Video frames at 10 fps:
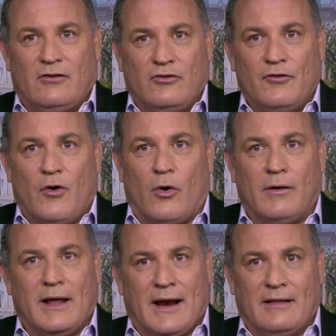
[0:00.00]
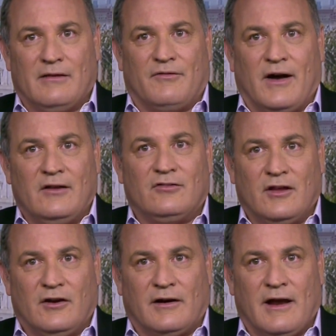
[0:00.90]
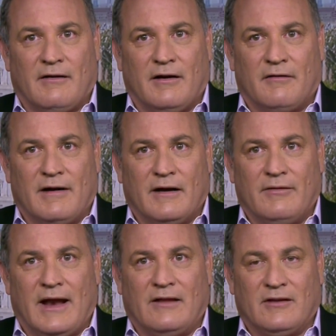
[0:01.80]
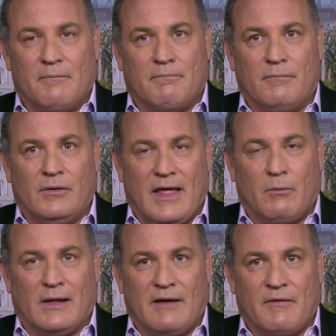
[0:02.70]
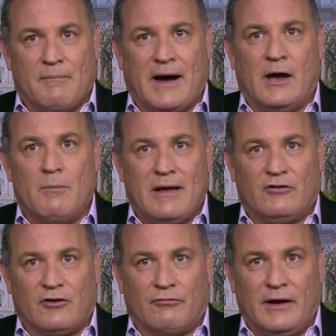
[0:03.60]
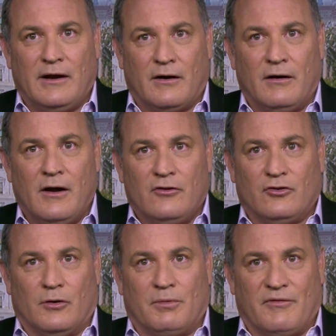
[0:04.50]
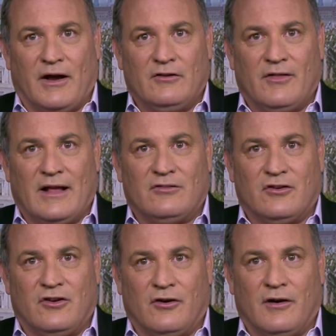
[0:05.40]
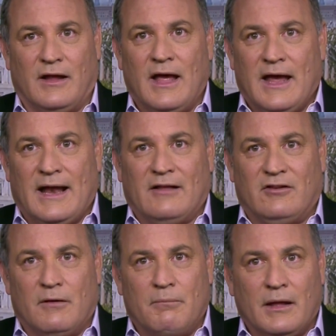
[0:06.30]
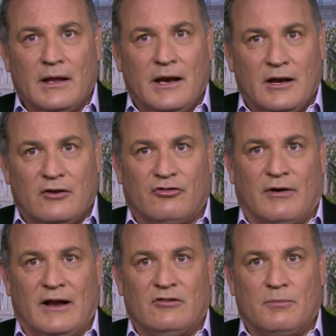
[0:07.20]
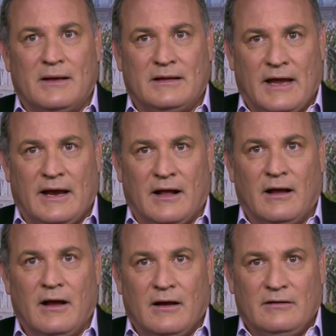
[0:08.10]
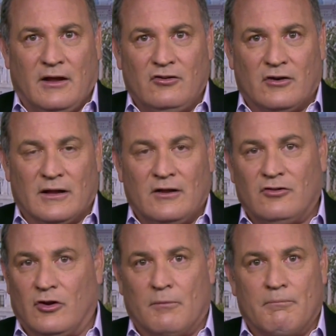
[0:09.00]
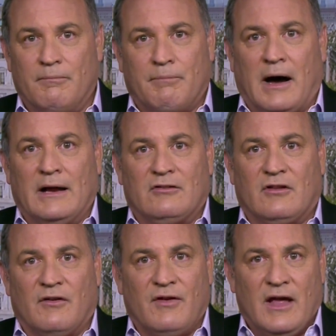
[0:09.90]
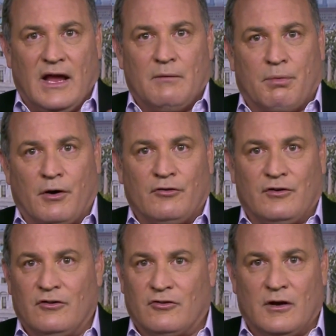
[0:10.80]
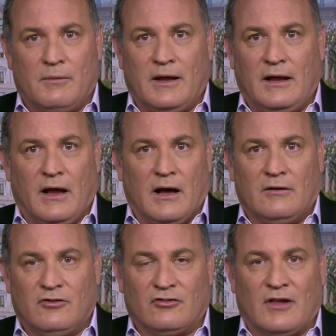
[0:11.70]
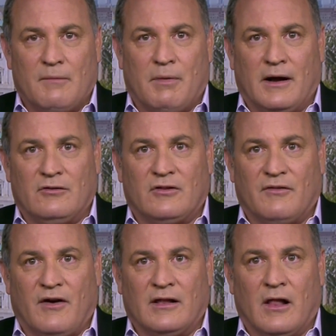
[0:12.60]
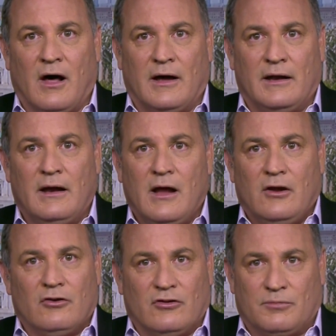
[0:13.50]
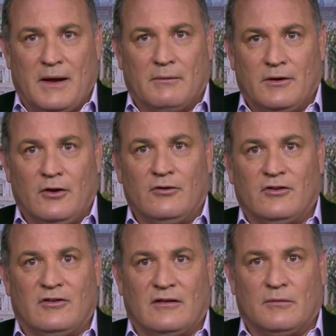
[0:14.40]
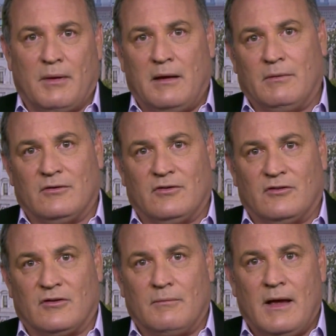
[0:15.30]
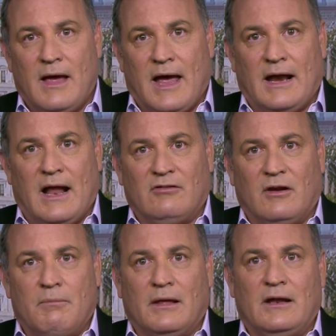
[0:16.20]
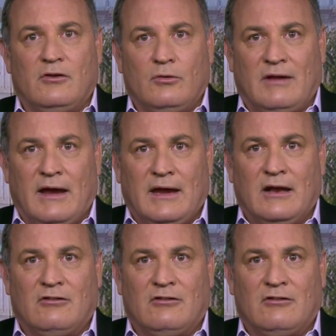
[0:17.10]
it is you've already got a device that you're carrying around that will have a biometric reader, so it'll provide you that security. It has the ability to transmit data digitally, so you can buying stuff in person is going to be just like buying stuff online. You'll just be able to use this as a payment system, and it has the ability to take